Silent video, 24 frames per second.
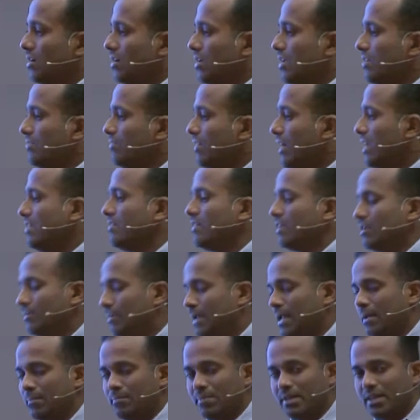if I develop
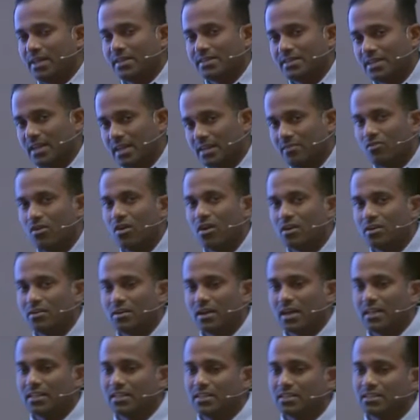an application, I want
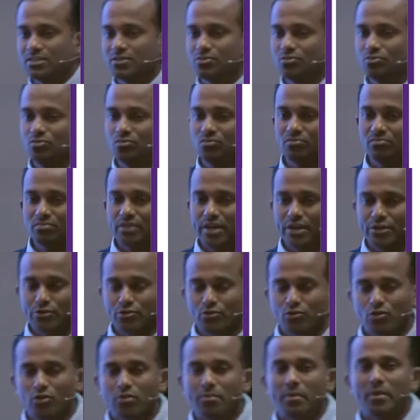others to get to
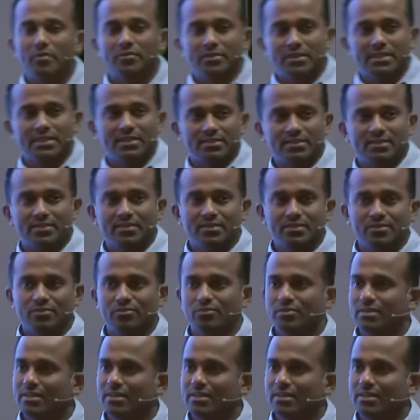know about this. So